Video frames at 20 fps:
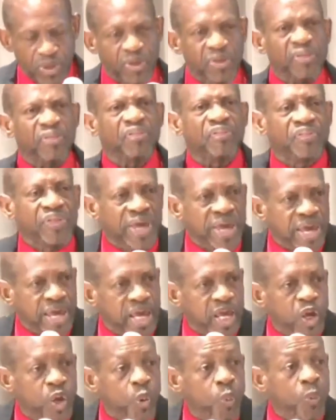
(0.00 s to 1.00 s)

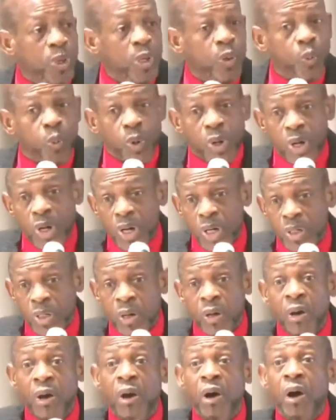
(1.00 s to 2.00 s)
they will work
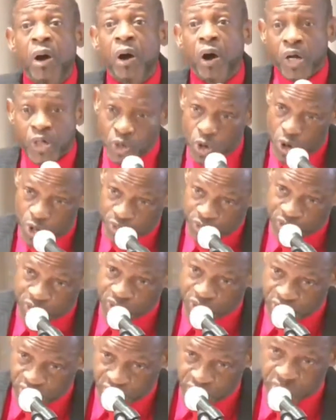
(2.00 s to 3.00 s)
on
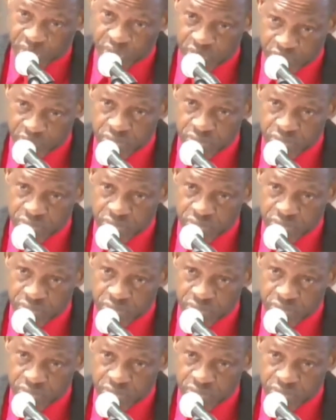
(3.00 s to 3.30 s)
us.